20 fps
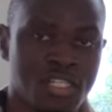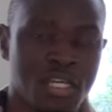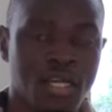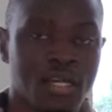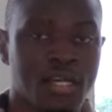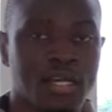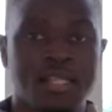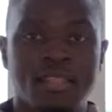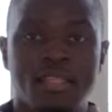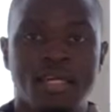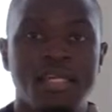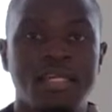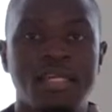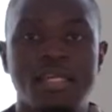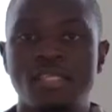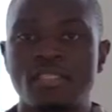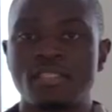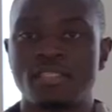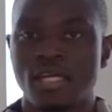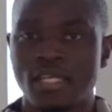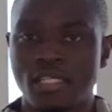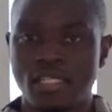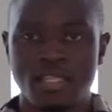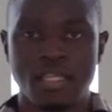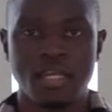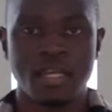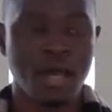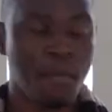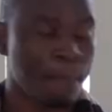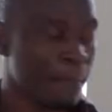check and then insert
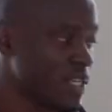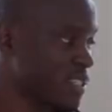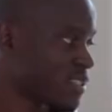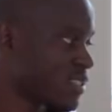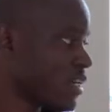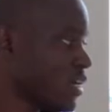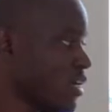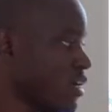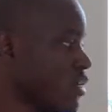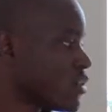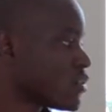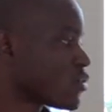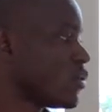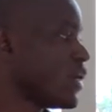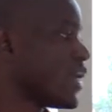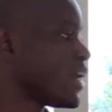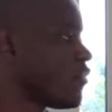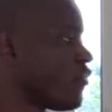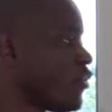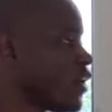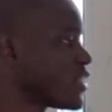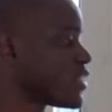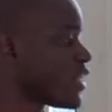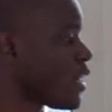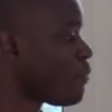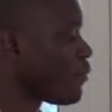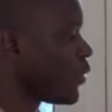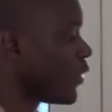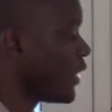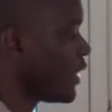the numbers. So like for
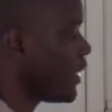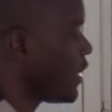example,